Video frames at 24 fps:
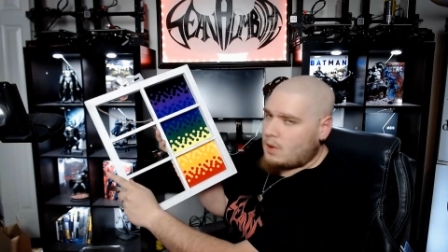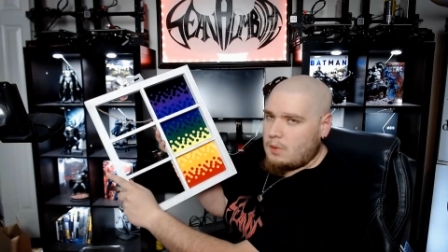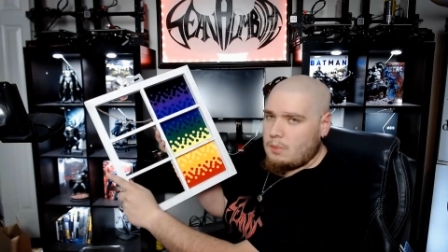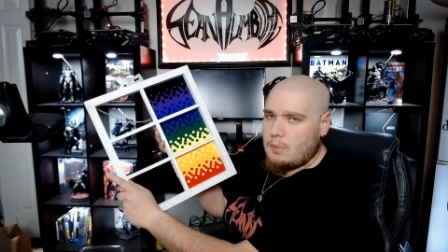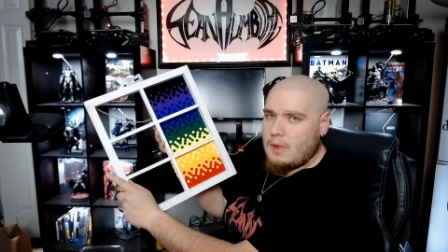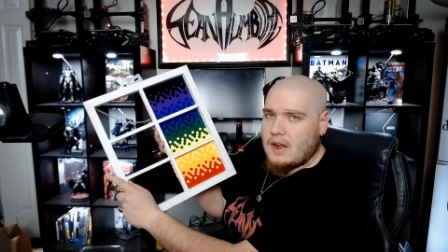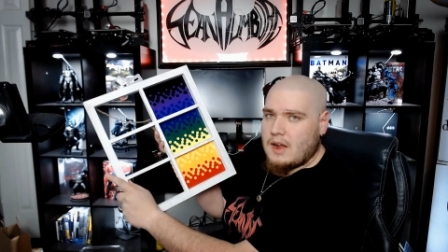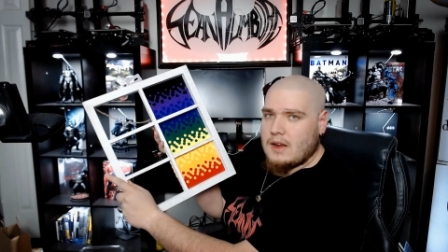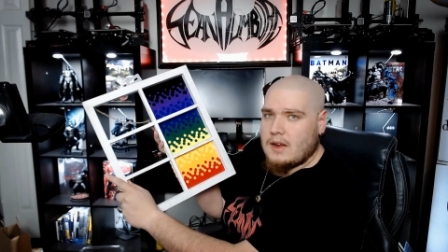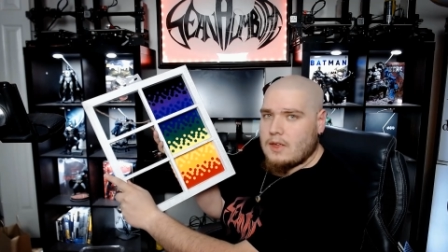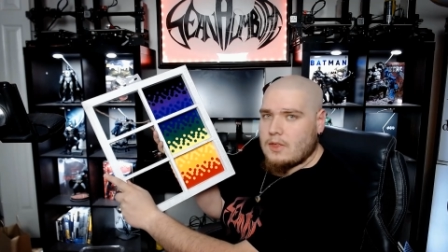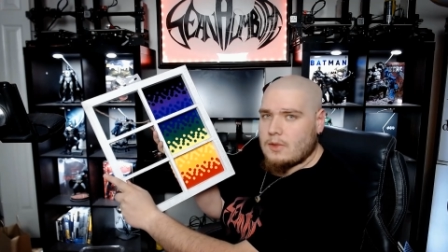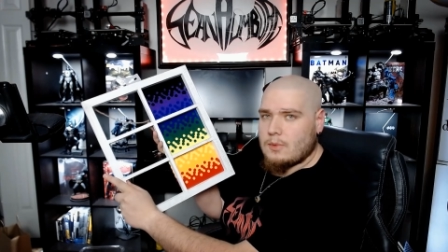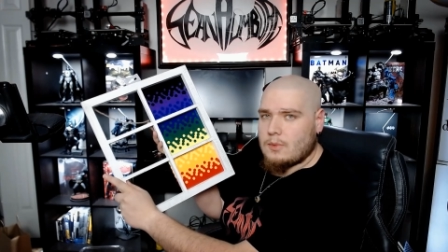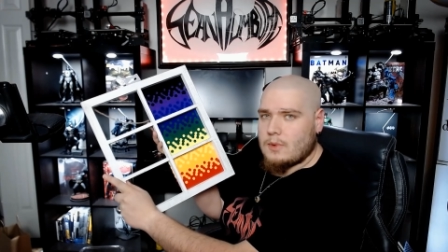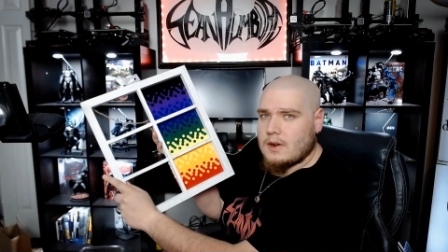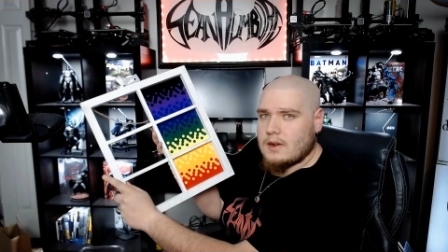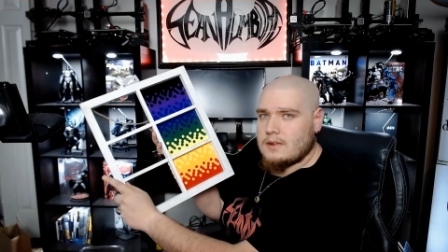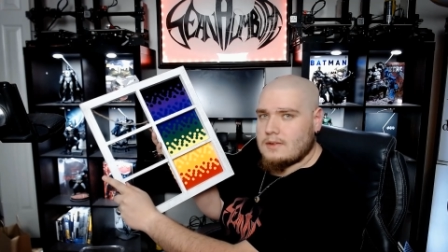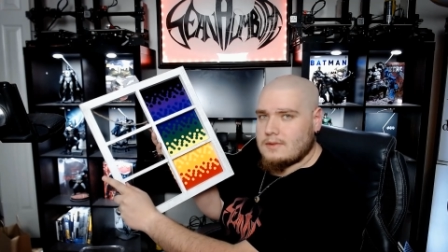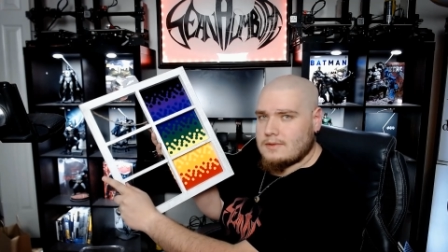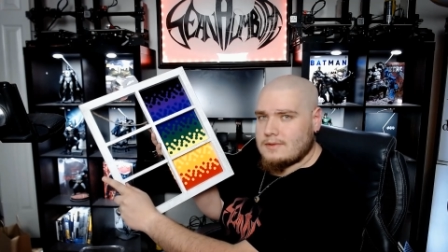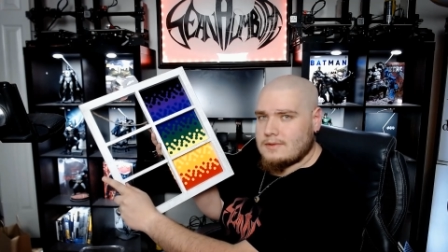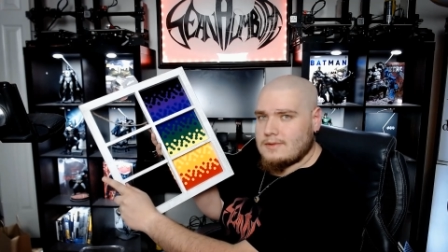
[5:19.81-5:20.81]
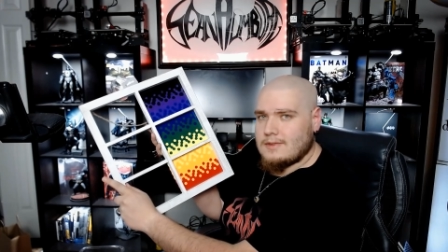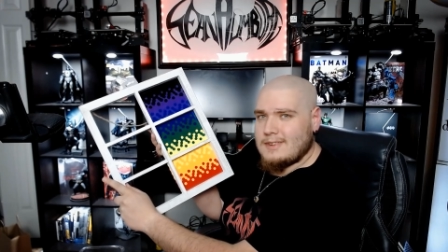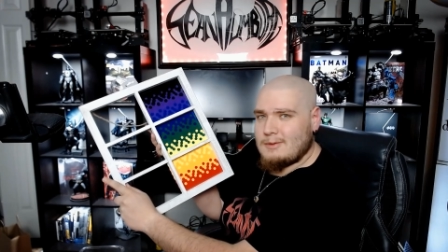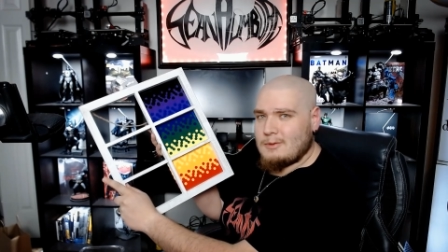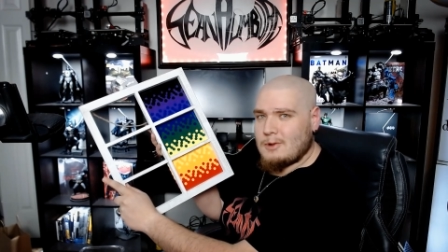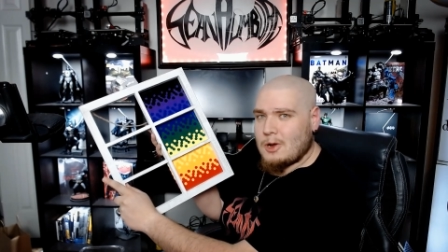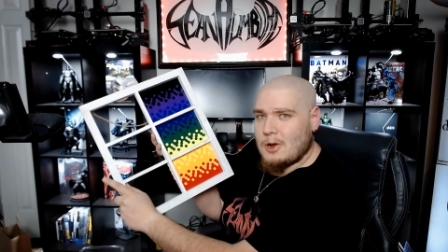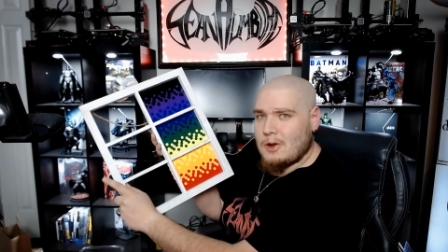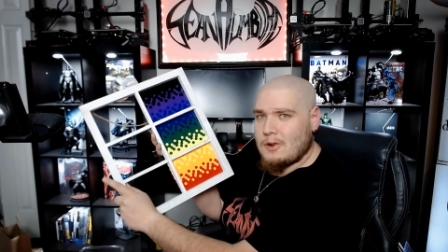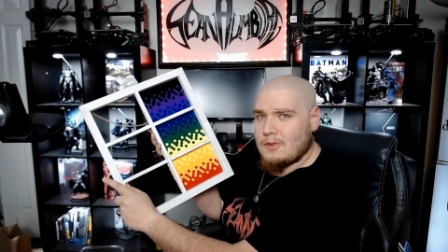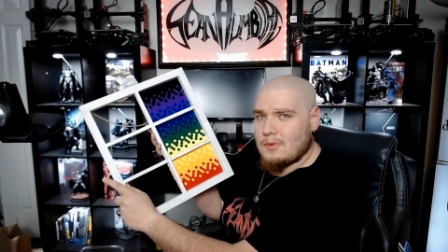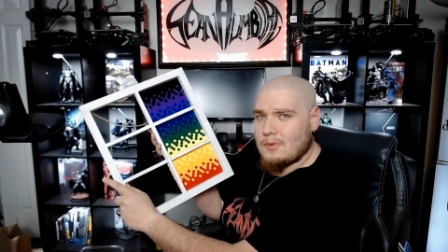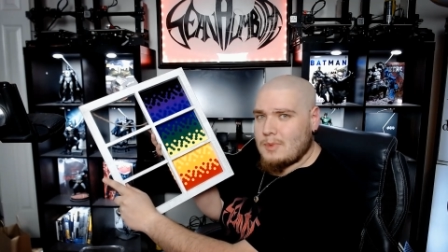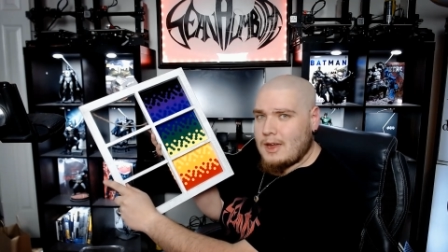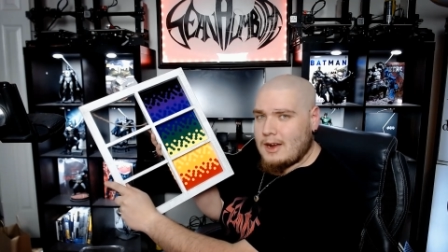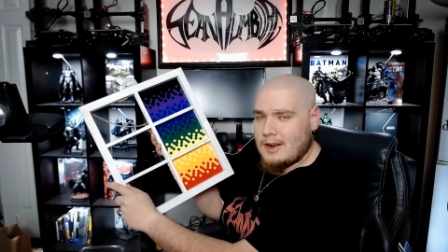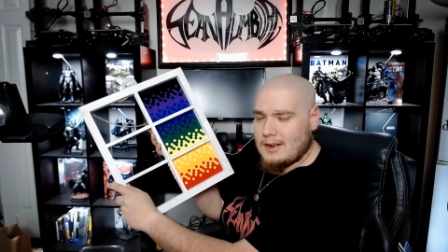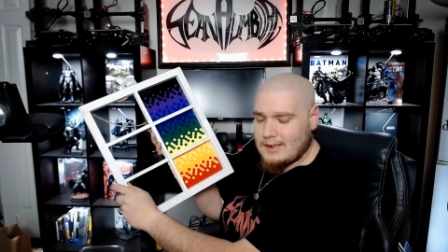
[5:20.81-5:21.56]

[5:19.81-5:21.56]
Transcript: And make another one and we'll go from there.